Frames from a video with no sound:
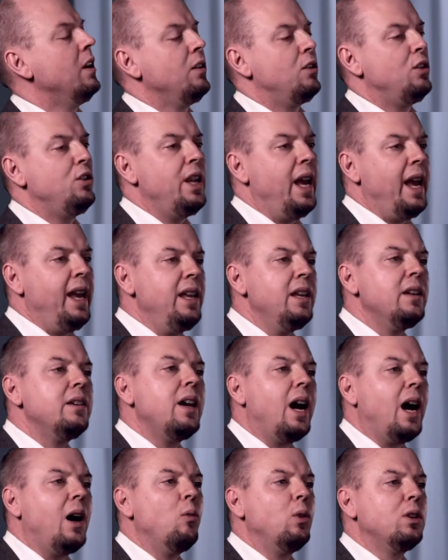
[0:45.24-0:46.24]

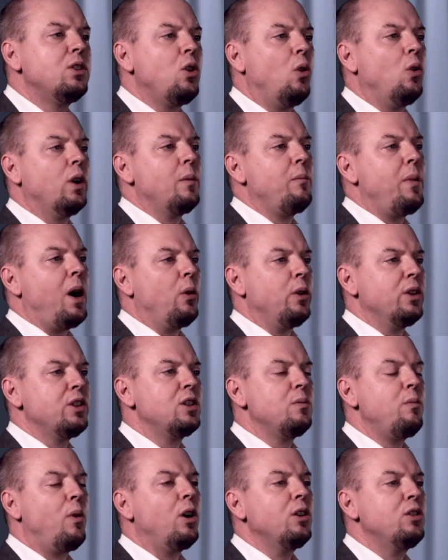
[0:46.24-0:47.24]
Today, I will talk about a
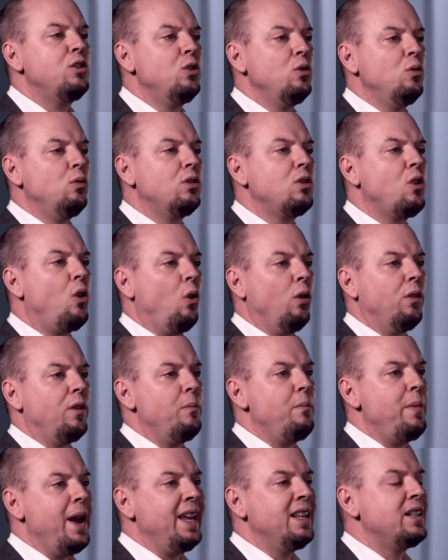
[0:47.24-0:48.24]
smart tool called the
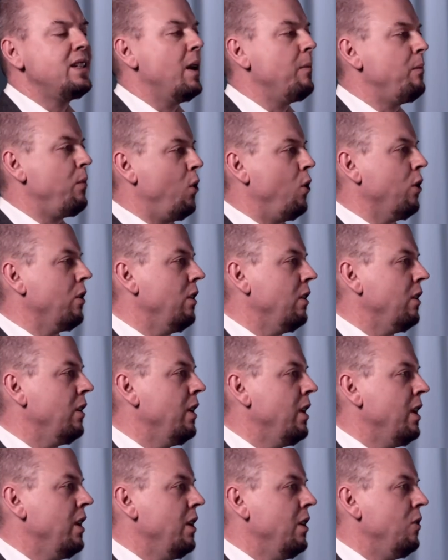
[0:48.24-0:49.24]
Baseline Portal,
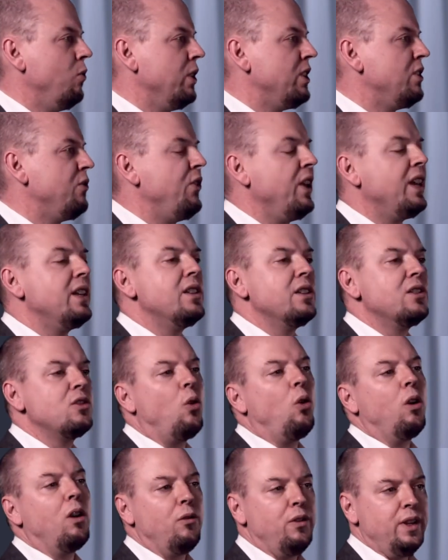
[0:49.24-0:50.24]
which fixes
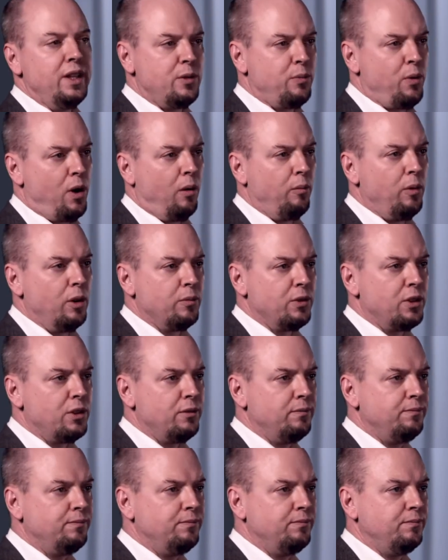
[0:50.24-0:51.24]
all of these
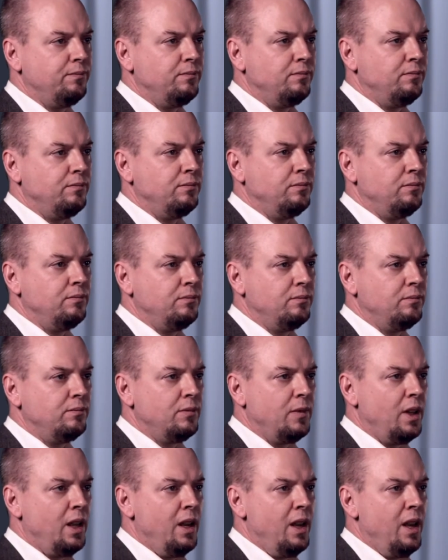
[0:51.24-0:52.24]
problems.
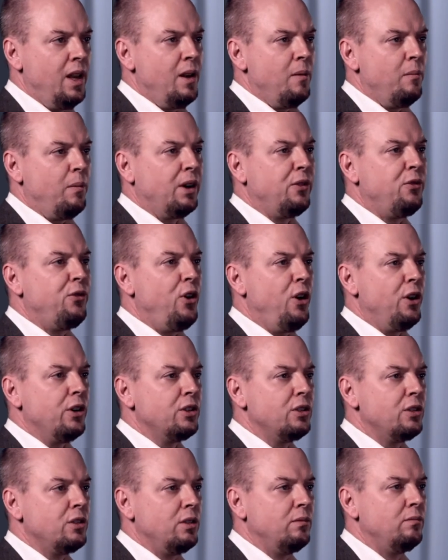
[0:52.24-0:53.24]
But
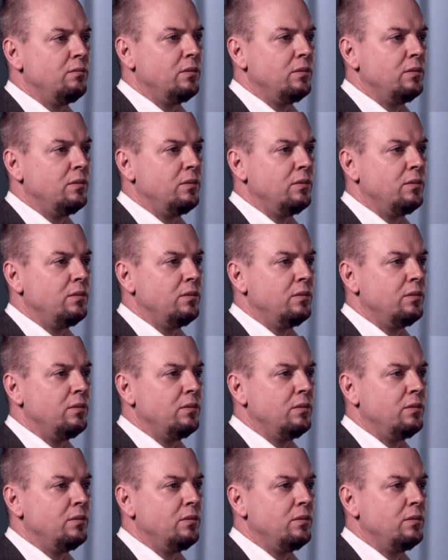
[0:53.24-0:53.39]
first,